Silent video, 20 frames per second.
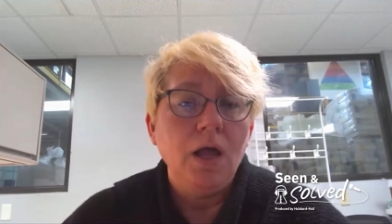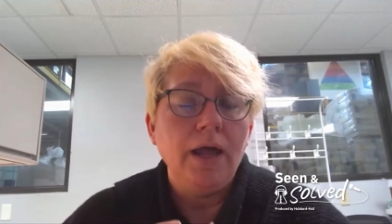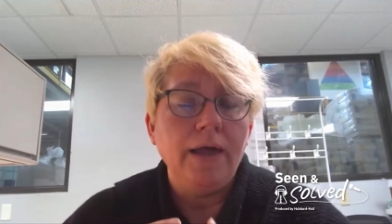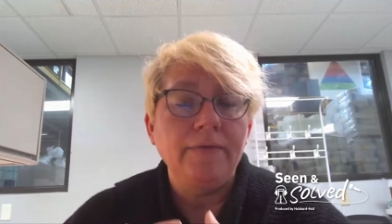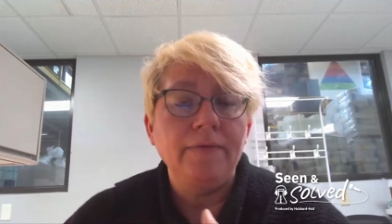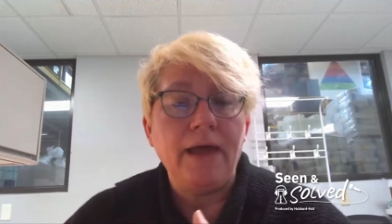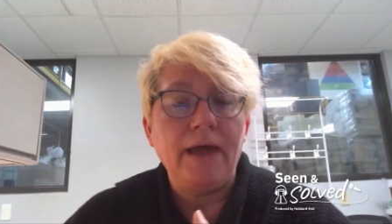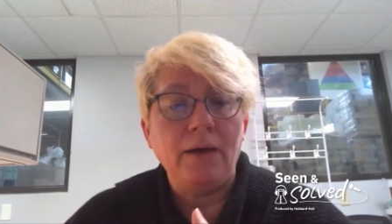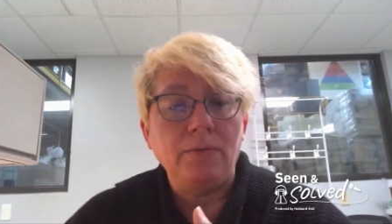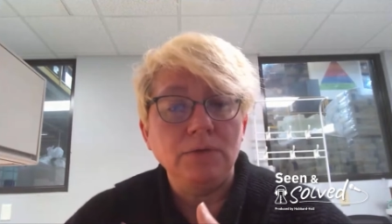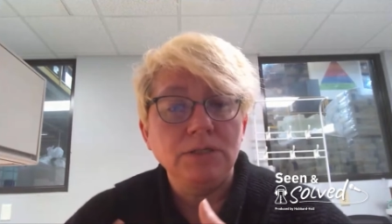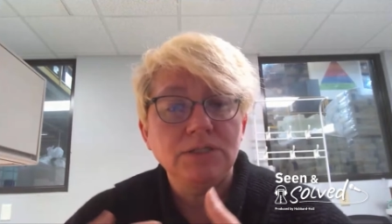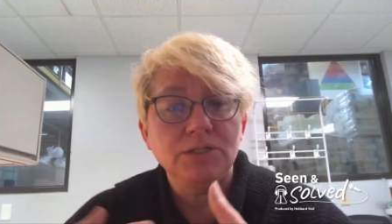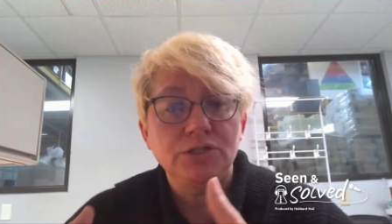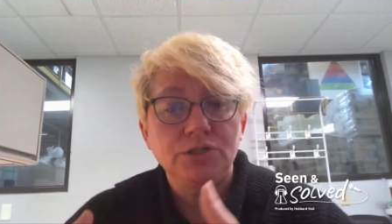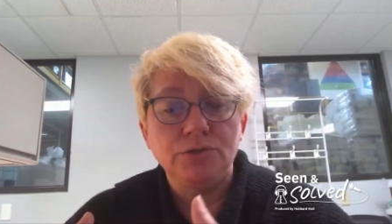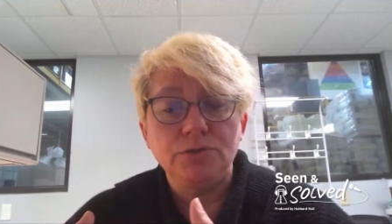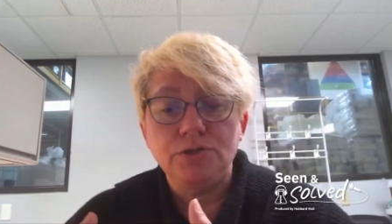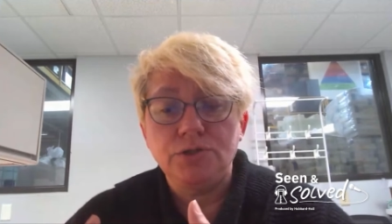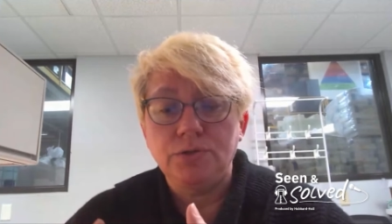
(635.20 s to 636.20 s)
And that was
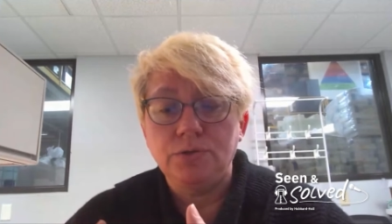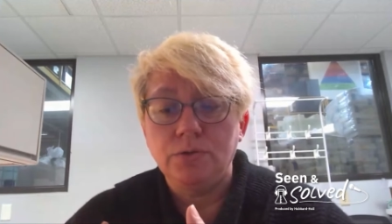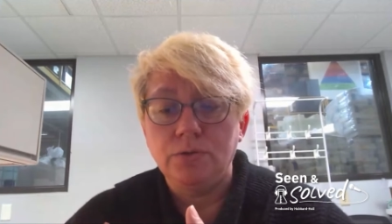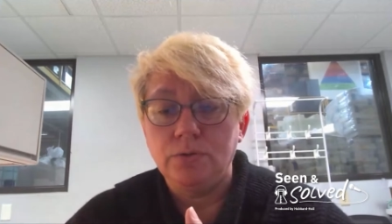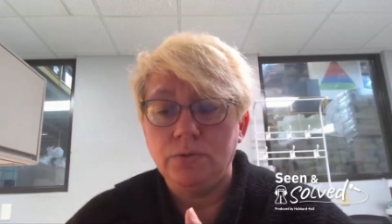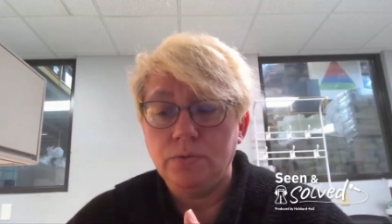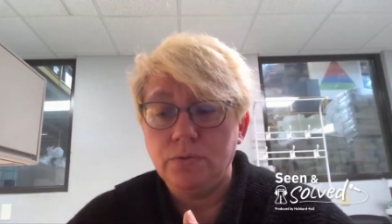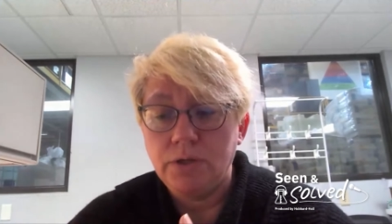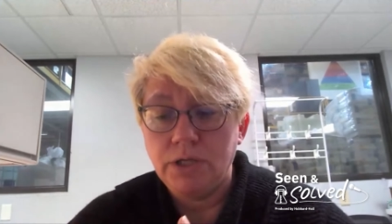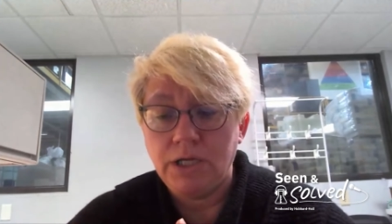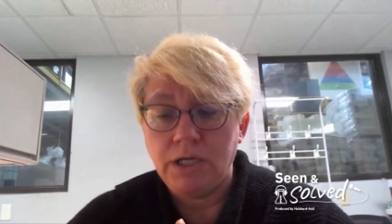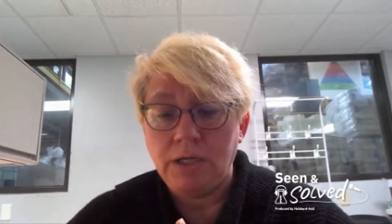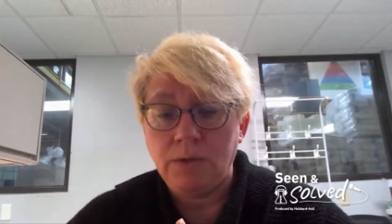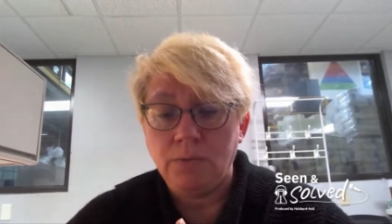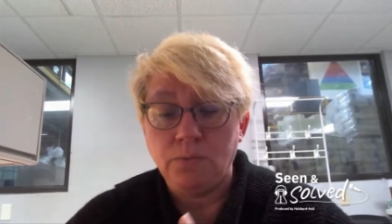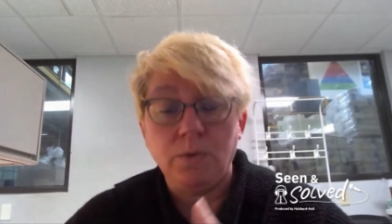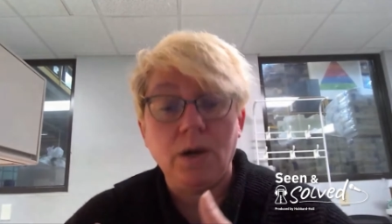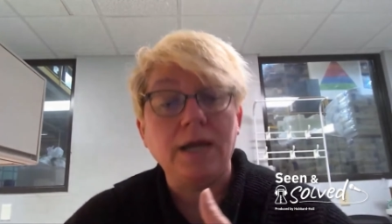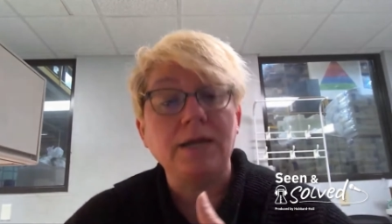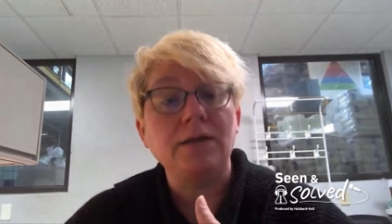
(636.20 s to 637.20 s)
due to
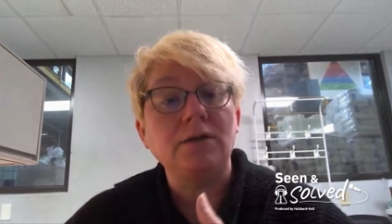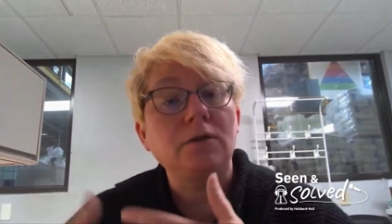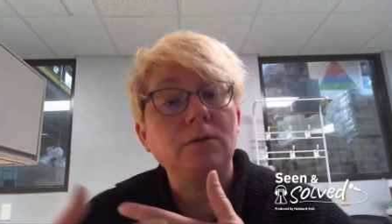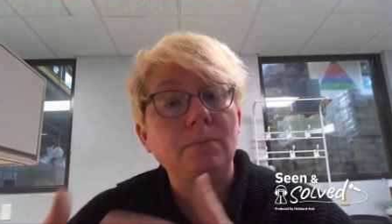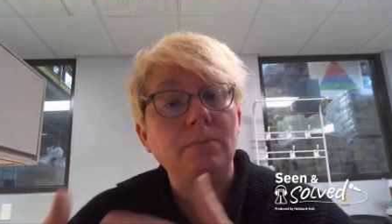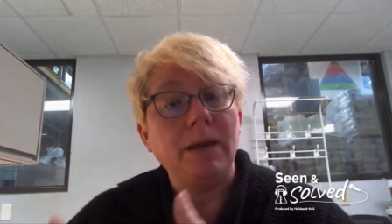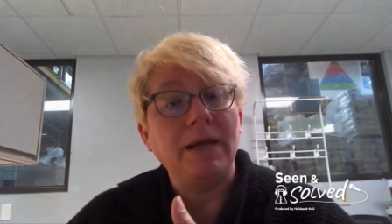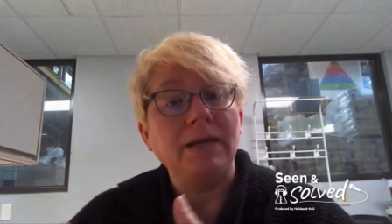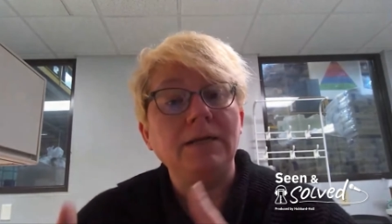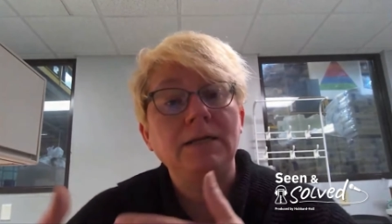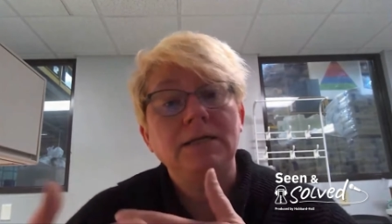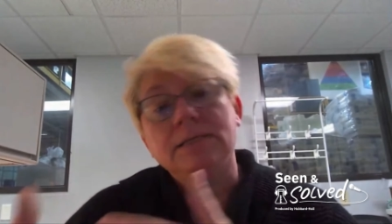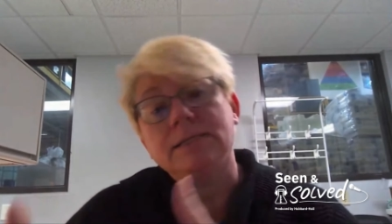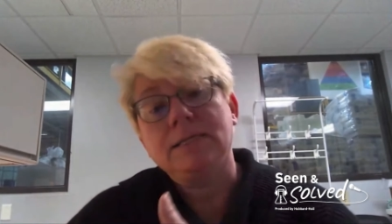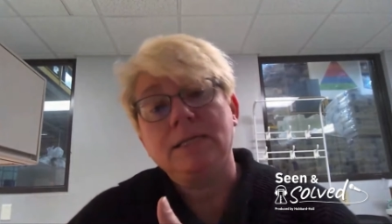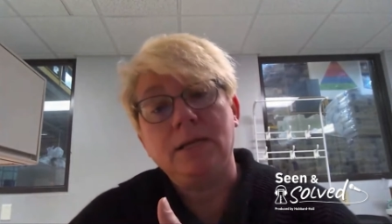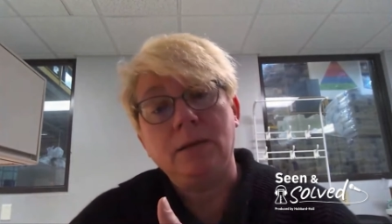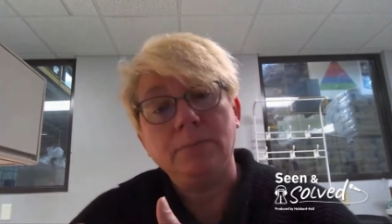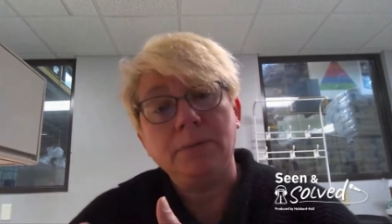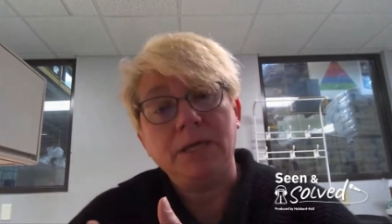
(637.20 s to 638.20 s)
the regular
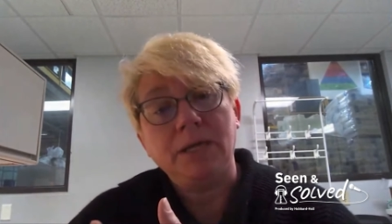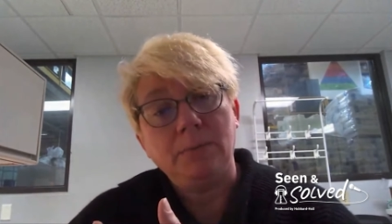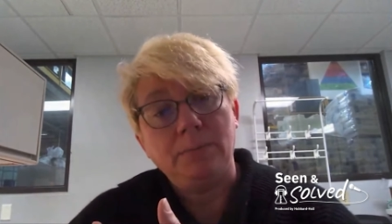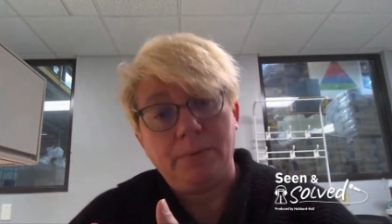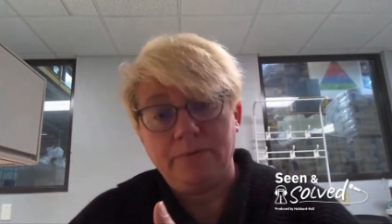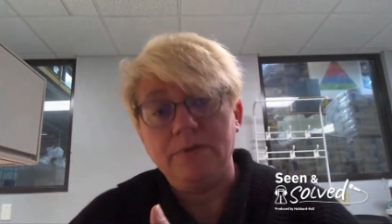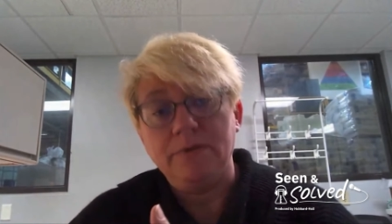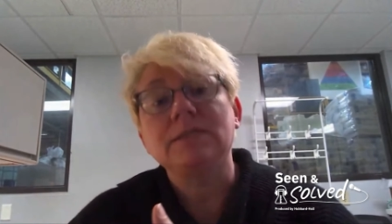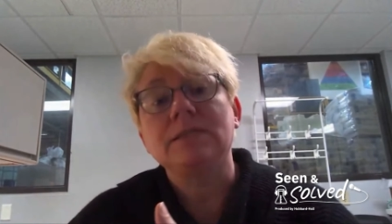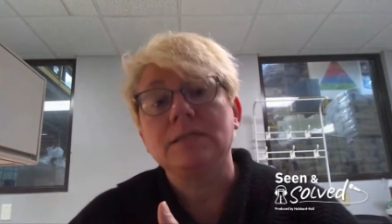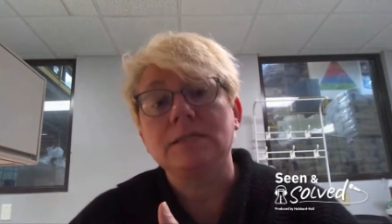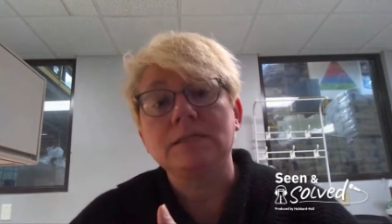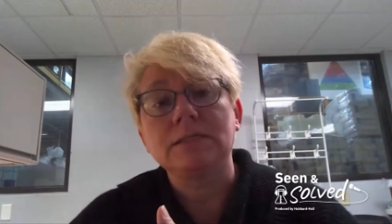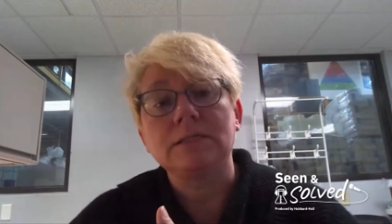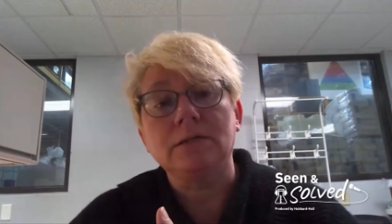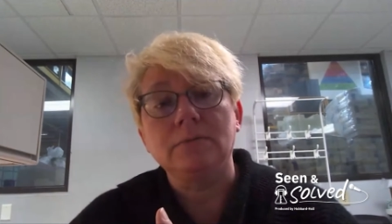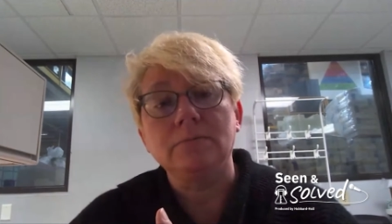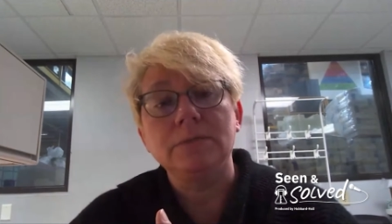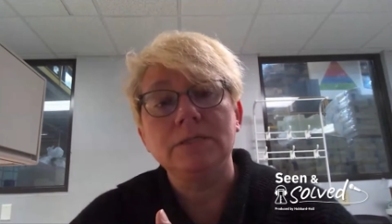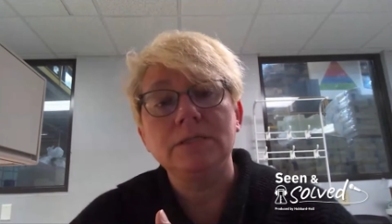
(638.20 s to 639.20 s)
maintenance and upkeep of the
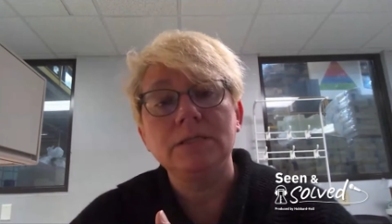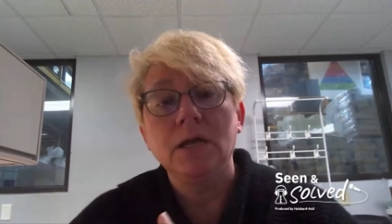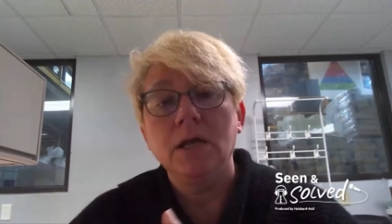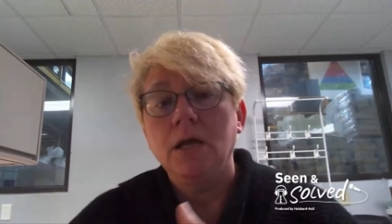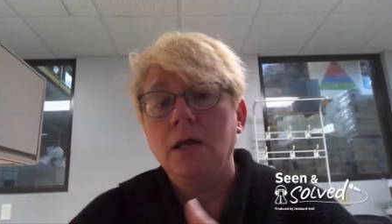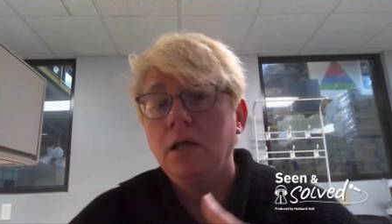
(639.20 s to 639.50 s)
systems,